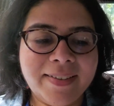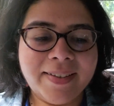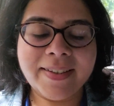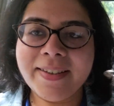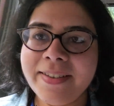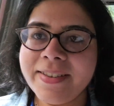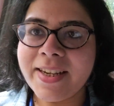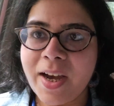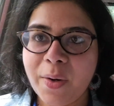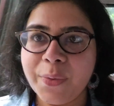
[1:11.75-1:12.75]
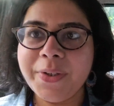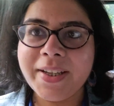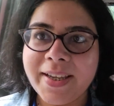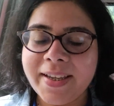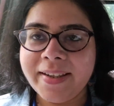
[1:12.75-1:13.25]
little town
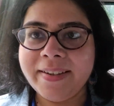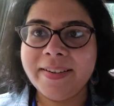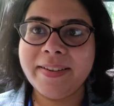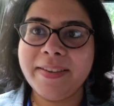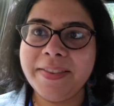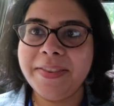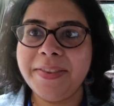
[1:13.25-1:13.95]
in